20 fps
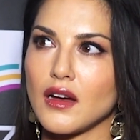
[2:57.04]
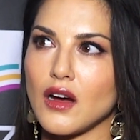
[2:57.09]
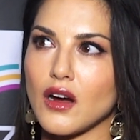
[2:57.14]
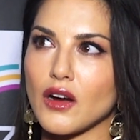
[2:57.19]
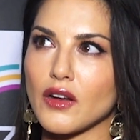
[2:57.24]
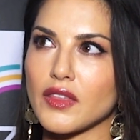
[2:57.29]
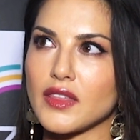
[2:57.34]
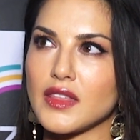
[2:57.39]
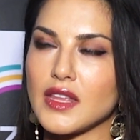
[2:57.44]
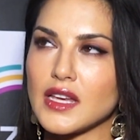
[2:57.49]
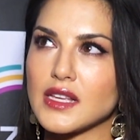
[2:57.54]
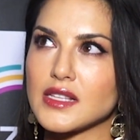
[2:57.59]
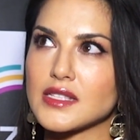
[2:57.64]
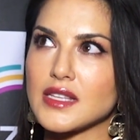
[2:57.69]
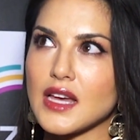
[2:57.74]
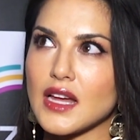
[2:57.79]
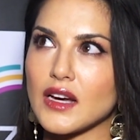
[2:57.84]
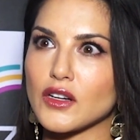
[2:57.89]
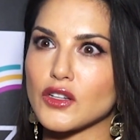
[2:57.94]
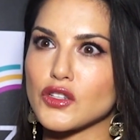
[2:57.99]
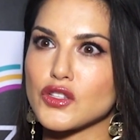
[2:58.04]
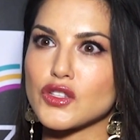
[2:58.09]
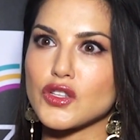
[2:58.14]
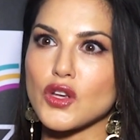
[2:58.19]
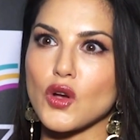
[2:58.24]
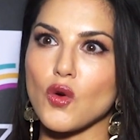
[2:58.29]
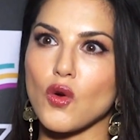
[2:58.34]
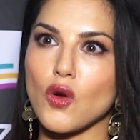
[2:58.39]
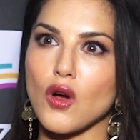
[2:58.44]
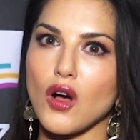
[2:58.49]
are things that are
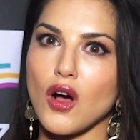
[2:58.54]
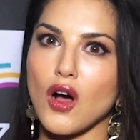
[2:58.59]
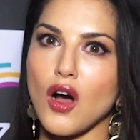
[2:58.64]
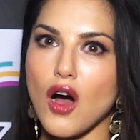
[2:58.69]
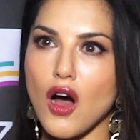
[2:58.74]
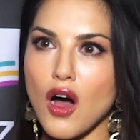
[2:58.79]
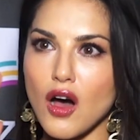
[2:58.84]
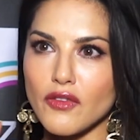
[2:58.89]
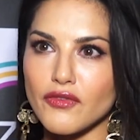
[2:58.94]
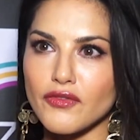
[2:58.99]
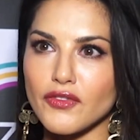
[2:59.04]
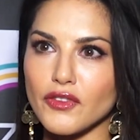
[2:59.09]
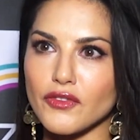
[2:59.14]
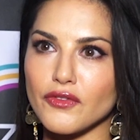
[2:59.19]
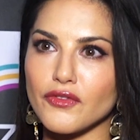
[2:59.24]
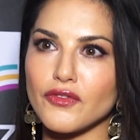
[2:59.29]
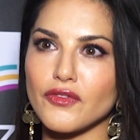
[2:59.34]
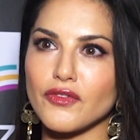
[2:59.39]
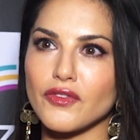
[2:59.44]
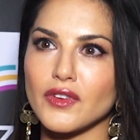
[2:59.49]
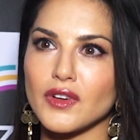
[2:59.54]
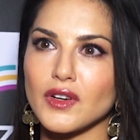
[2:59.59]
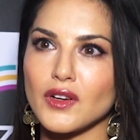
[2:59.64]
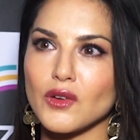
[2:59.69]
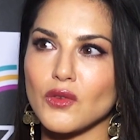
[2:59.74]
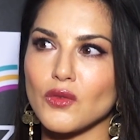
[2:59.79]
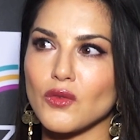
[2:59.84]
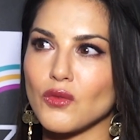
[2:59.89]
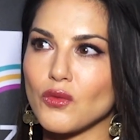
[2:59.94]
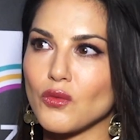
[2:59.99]
so off of
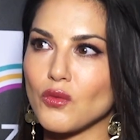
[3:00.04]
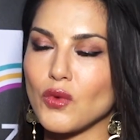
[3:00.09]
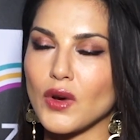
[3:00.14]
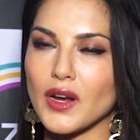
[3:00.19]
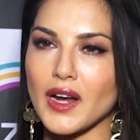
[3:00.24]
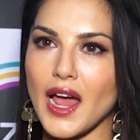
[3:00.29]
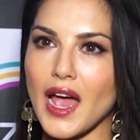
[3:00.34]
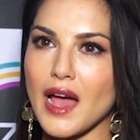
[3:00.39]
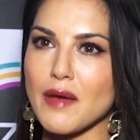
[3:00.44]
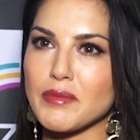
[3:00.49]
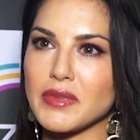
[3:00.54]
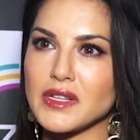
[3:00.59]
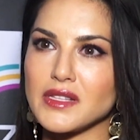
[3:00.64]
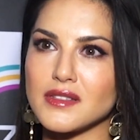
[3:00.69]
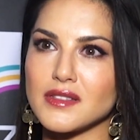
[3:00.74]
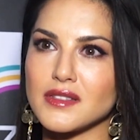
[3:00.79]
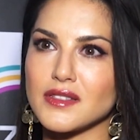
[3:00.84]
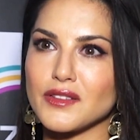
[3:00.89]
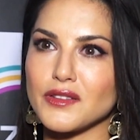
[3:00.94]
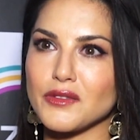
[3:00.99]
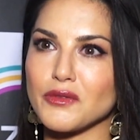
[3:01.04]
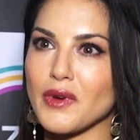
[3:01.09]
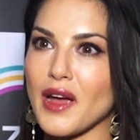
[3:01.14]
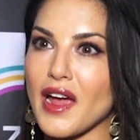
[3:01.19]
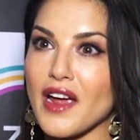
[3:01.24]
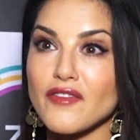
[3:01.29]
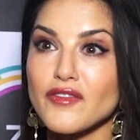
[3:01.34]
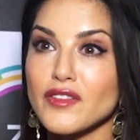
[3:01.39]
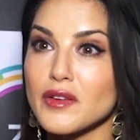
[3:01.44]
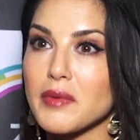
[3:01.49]
what happens to
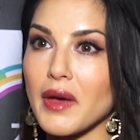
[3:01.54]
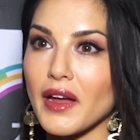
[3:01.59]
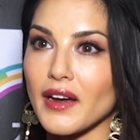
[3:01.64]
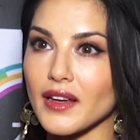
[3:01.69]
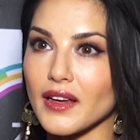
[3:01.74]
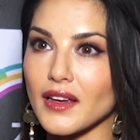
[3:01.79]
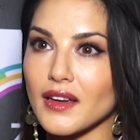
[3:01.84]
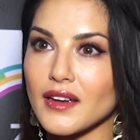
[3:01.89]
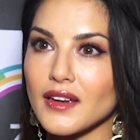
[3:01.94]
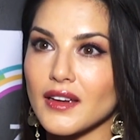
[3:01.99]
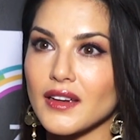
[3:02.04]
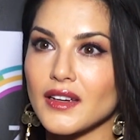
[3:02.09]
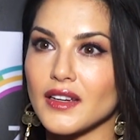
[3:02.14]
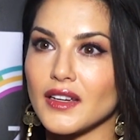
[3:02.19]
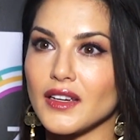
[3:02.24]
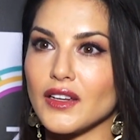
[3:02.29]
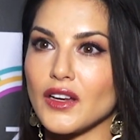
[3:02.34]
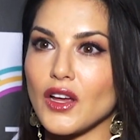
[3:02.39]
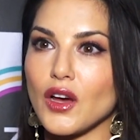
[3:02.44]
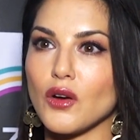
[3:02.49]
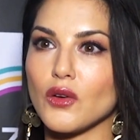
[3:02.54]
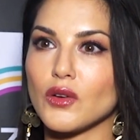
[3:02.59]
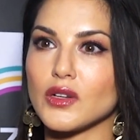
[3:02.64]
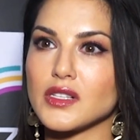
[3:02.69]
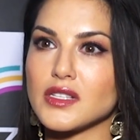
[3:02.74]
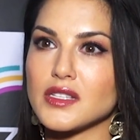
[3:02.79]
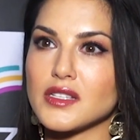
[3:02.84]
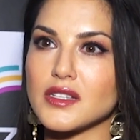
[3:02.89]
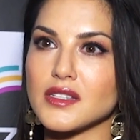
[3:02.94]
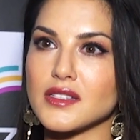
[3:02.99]
everybody. You know,
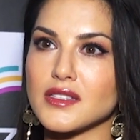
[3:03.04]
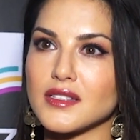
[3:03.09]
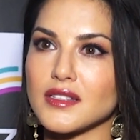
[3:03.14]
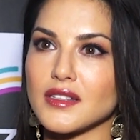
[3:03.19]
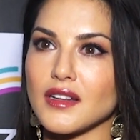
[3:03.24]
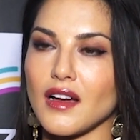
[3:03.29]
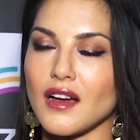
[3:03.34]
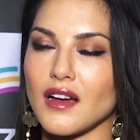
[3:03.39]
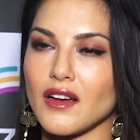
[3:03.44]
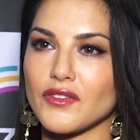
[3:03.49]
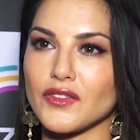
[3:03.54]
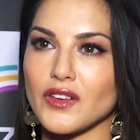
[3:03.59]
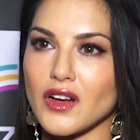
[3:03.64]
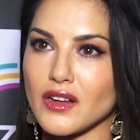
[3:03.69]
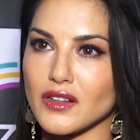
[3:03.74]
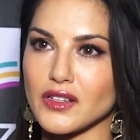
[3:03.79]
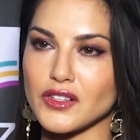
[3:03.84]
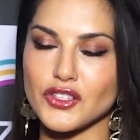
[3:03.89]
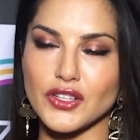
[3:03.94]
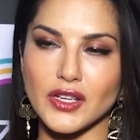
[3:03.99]
it's just, I've gotten a